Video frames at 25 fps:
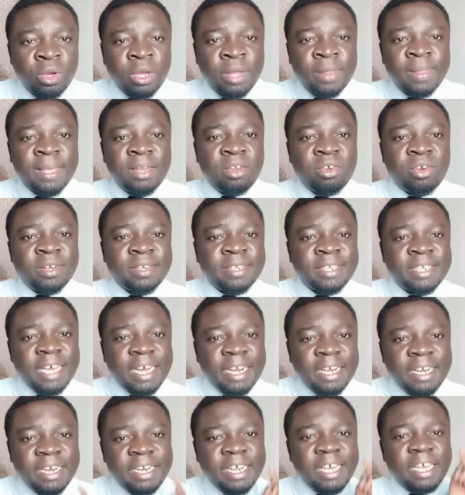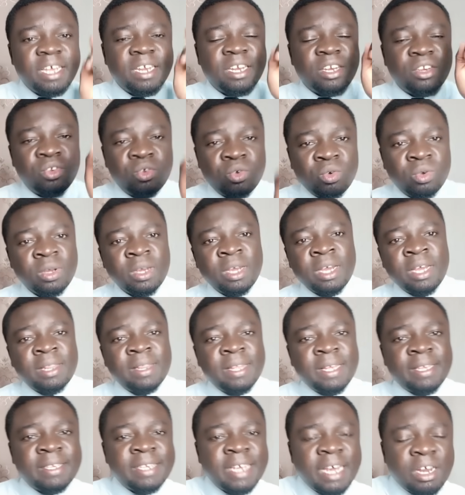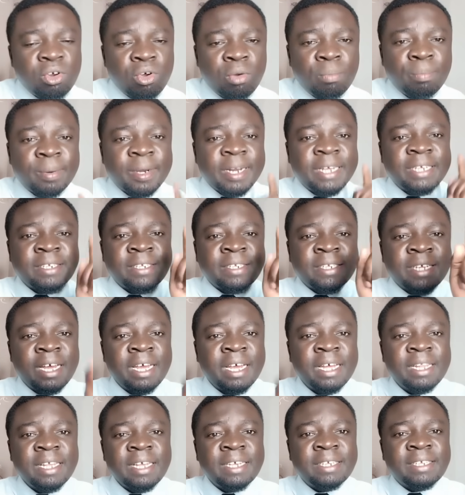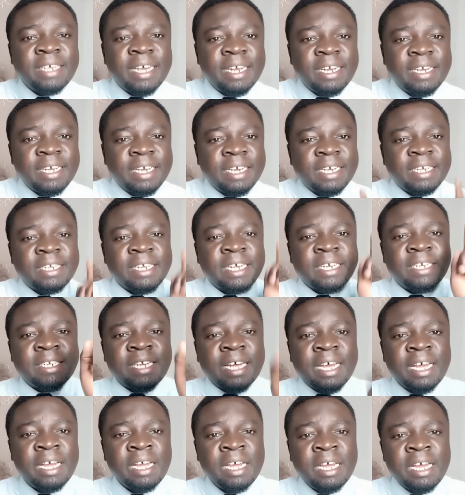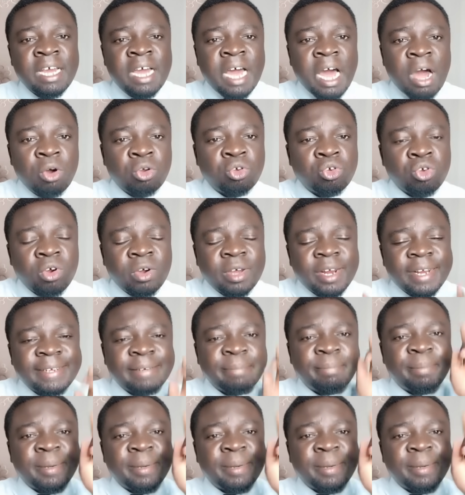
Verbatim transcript: They don't see a leader in you. They see an oppressor. They see a dictator, autocrat